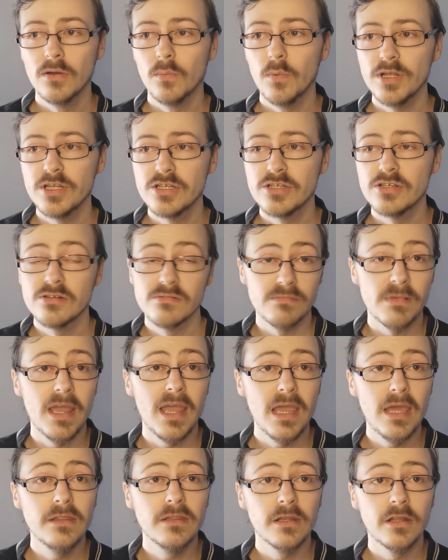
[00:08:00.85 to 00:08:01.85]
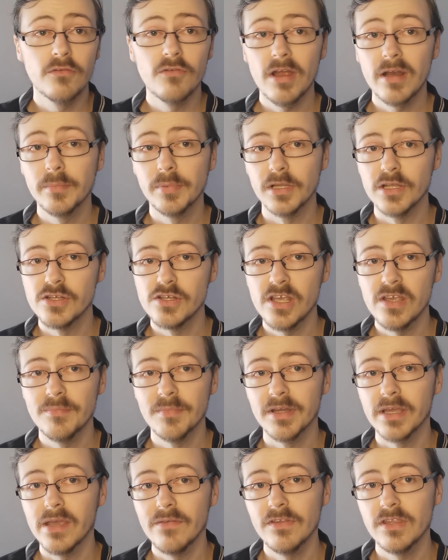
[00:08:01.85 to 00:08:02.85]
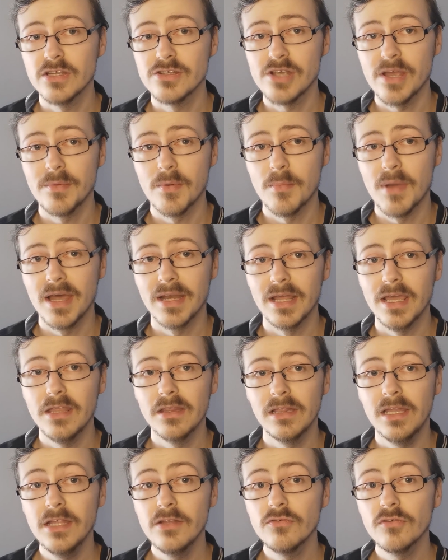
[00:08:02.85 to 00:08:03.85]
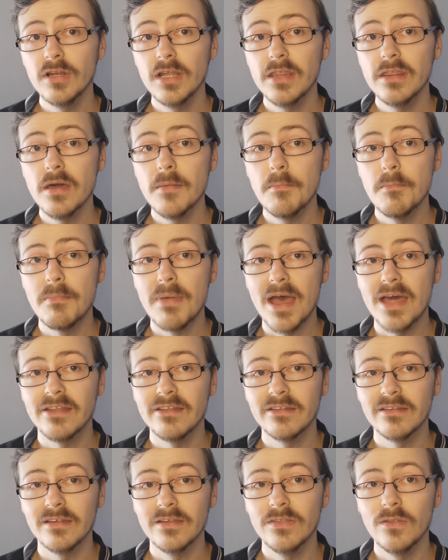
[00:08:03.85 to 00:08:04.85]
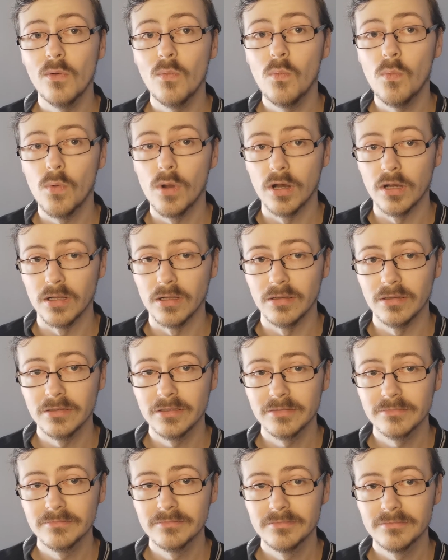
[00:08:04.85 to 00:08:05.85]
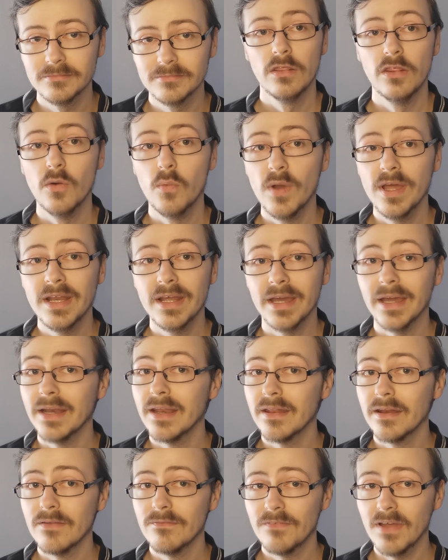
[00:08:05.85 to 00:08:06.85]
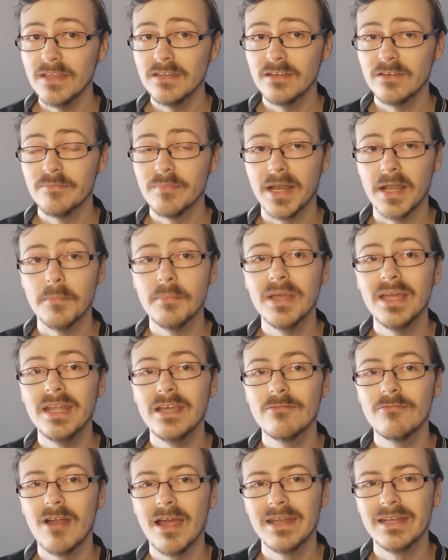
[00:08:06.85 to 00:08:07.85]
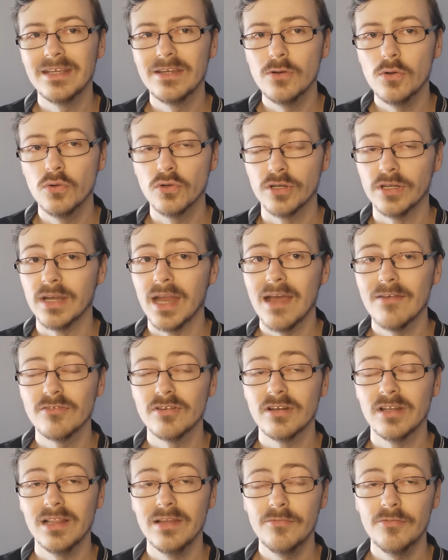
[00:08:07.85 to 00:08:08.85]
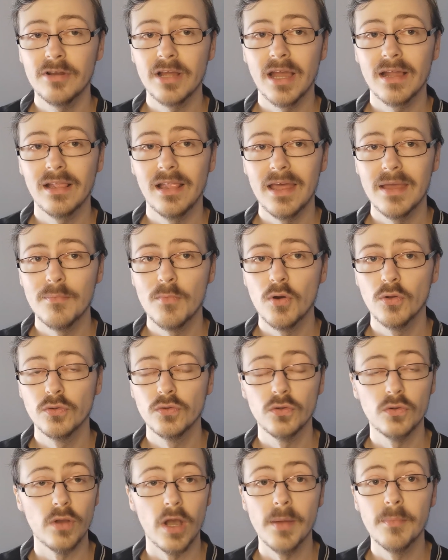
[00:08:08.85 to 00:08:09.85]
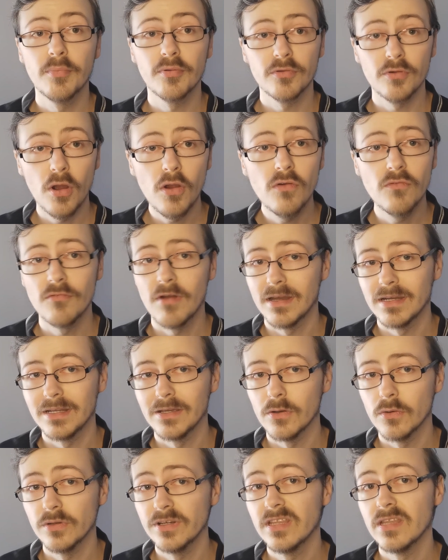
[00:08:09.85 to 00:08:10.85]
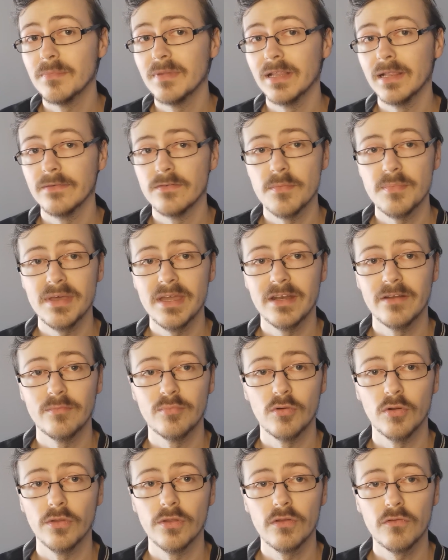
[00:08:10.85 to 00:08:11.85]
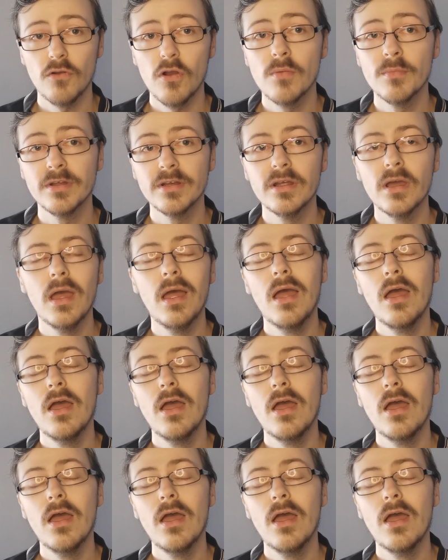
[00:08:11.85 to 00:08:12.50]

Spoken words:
which is an incredible achievement given that Shane McMahon is literally the best in the world. The winner in an inventive manner pinning Randy Orton after delivering a Claymore to a prone Randy Orton in the middle of a pin of Braun Strowman